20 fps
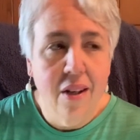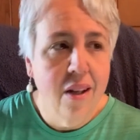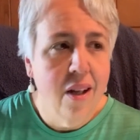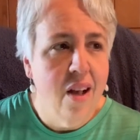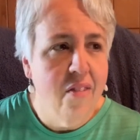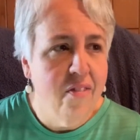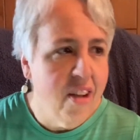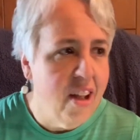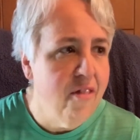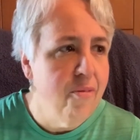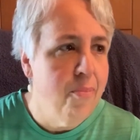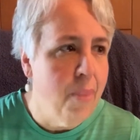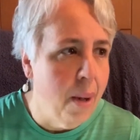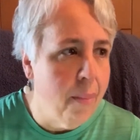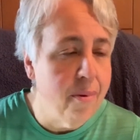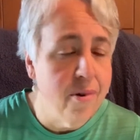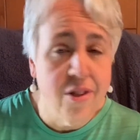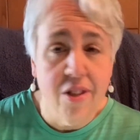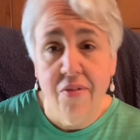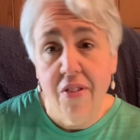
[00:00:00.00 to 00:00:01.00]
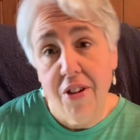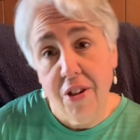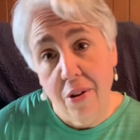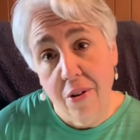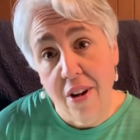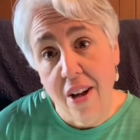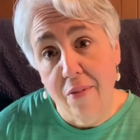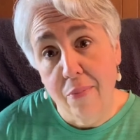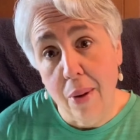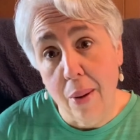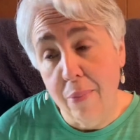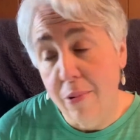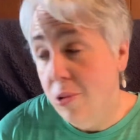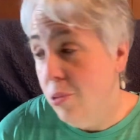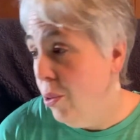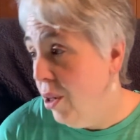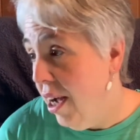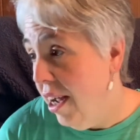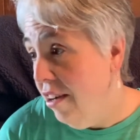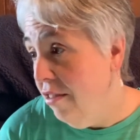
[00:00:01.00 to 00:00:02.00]
If I have peppers, if I don't have peppers,
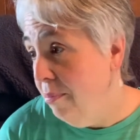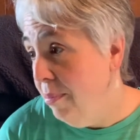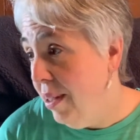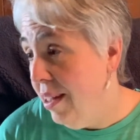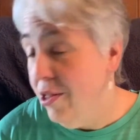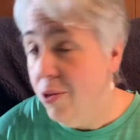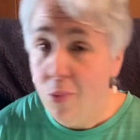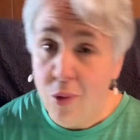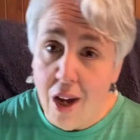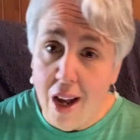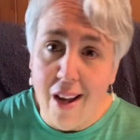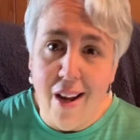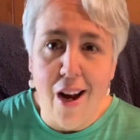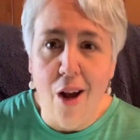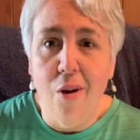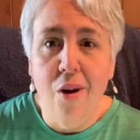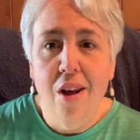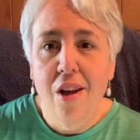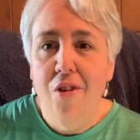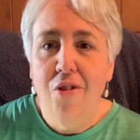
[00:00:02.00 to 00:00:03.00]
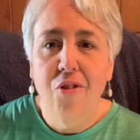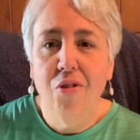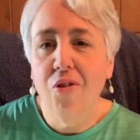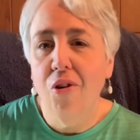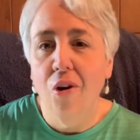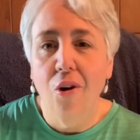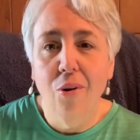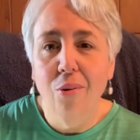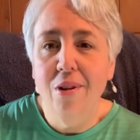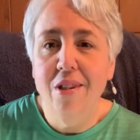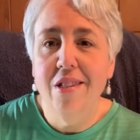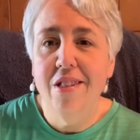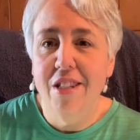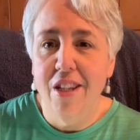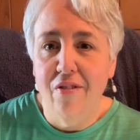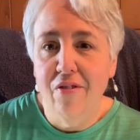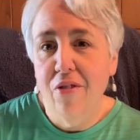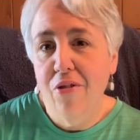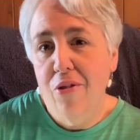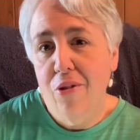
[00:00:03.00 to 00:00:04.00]
what kind of beans, you know, so they're always
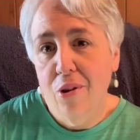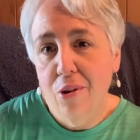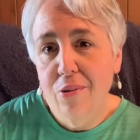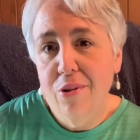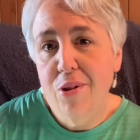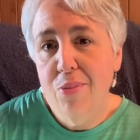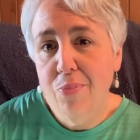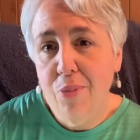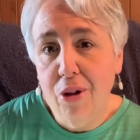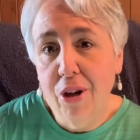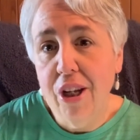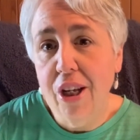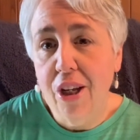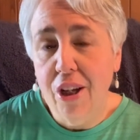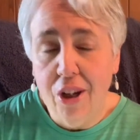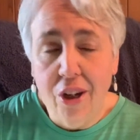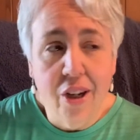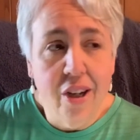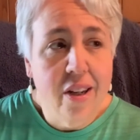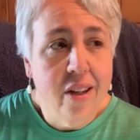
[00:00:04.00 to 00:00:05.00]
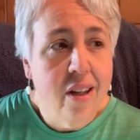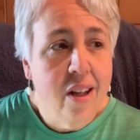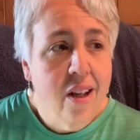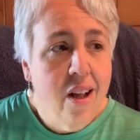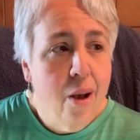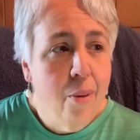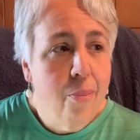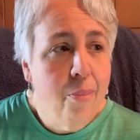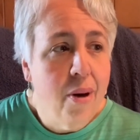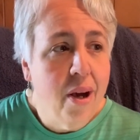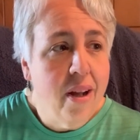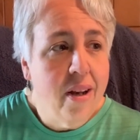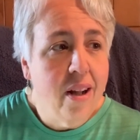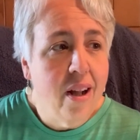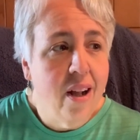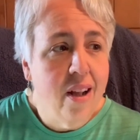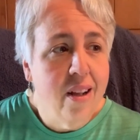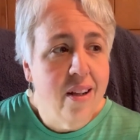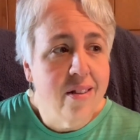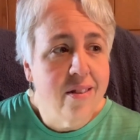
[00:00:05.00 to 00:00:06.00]
different. They're always pretty good, but
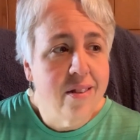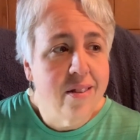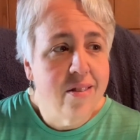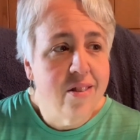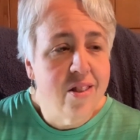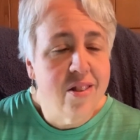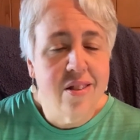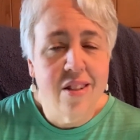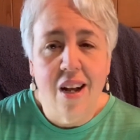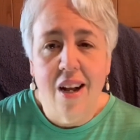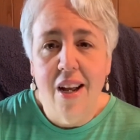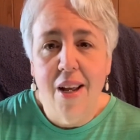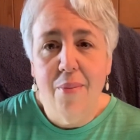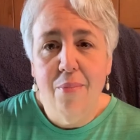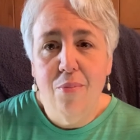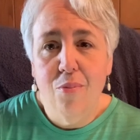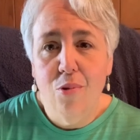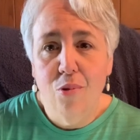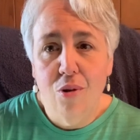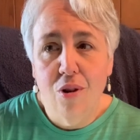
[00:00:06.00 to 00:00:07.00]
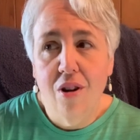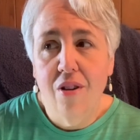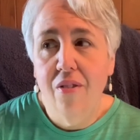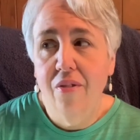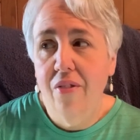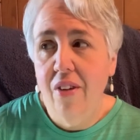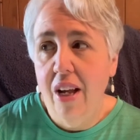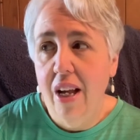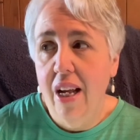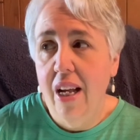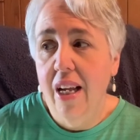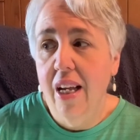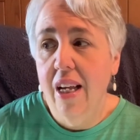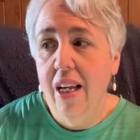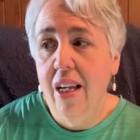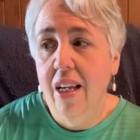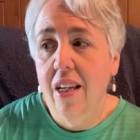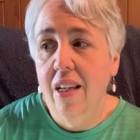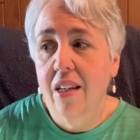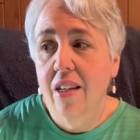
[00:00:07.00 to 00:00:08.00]
it's just, I'm more of
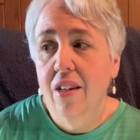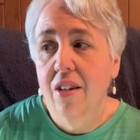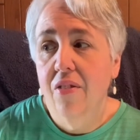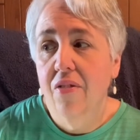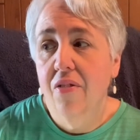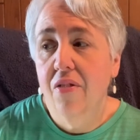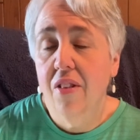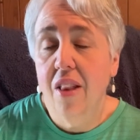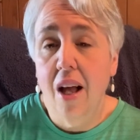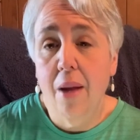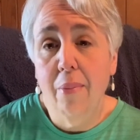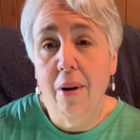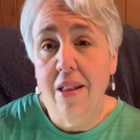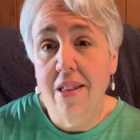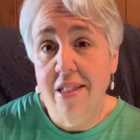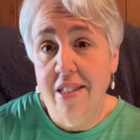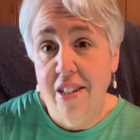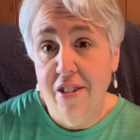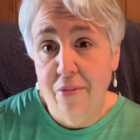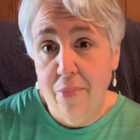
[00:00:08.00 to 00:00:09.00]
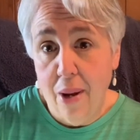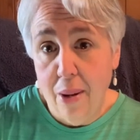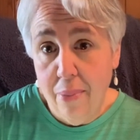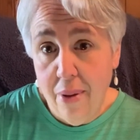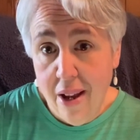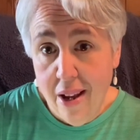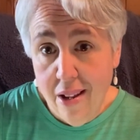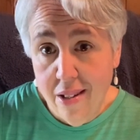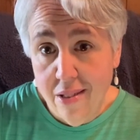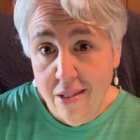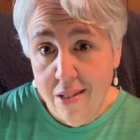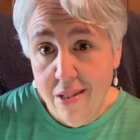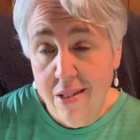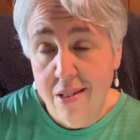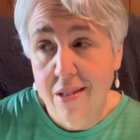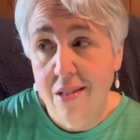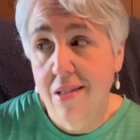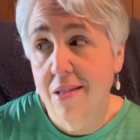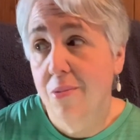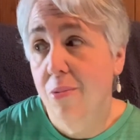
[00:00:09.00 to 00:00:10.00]
a fly by the seat of my
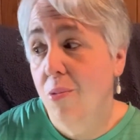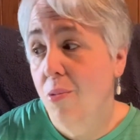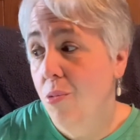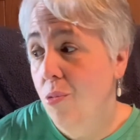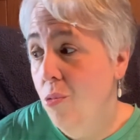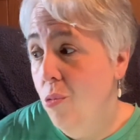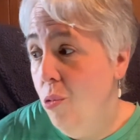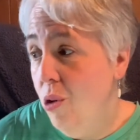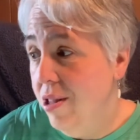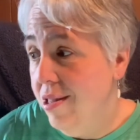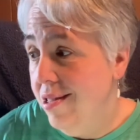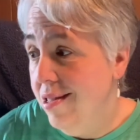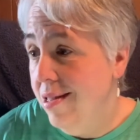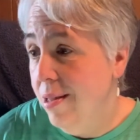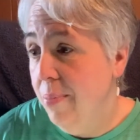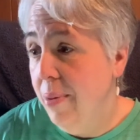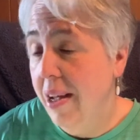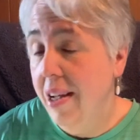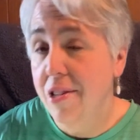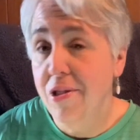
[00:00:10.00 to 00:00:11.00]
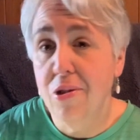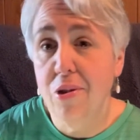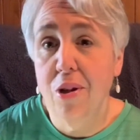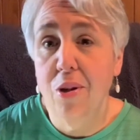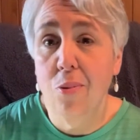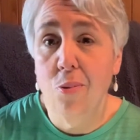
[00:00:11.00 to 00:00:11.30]
pants. What's in the pantry?